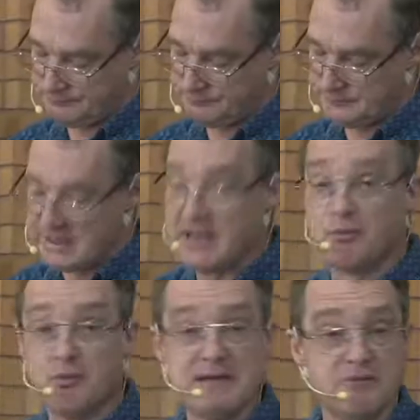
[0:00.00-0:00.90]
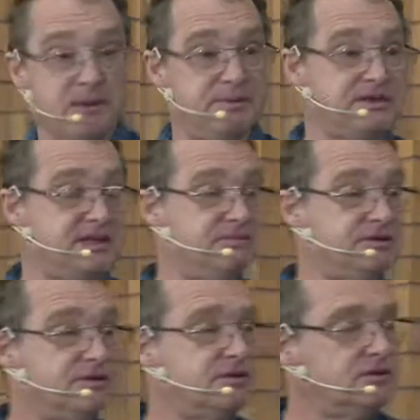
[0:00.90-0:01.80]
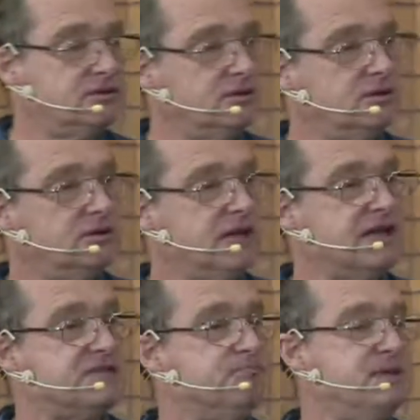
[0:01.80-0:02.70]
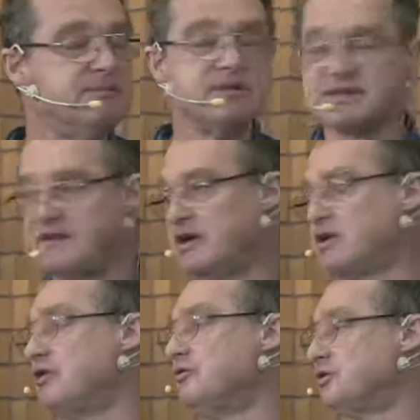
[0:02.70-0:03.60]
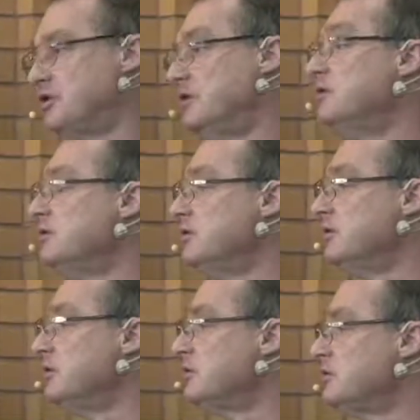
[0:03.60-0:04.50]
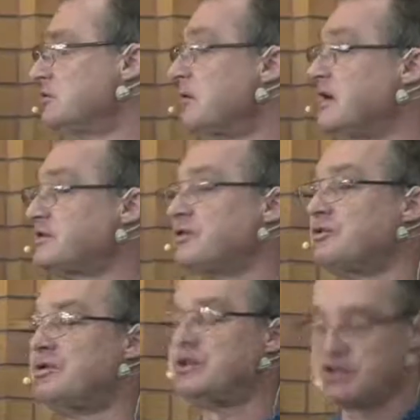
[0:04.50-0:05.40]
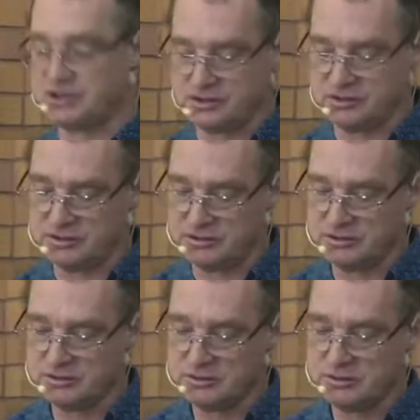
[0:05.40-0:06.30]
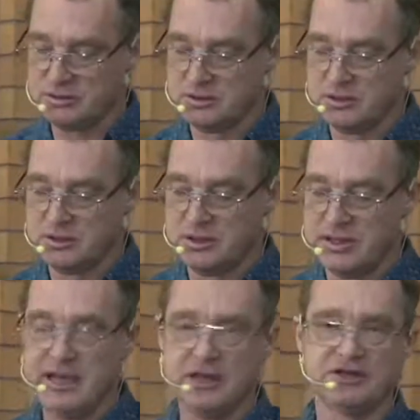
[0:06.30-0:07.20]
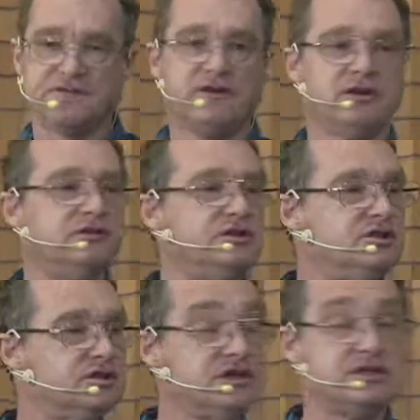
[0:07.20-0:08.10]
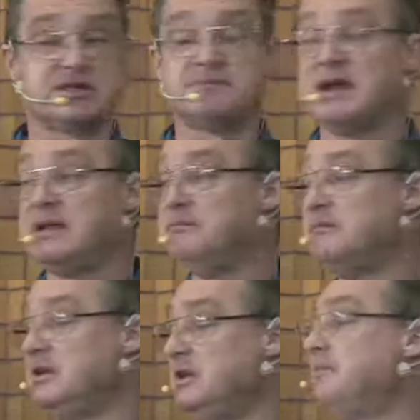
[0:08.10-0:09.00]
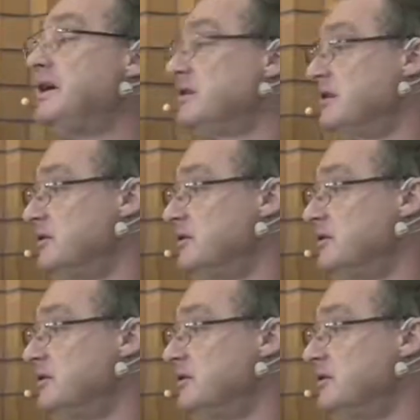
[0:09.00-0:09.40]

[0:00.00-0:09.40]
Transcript: And we might be tempted, as members of our culture, to ask the question, how does following Jesus make me better,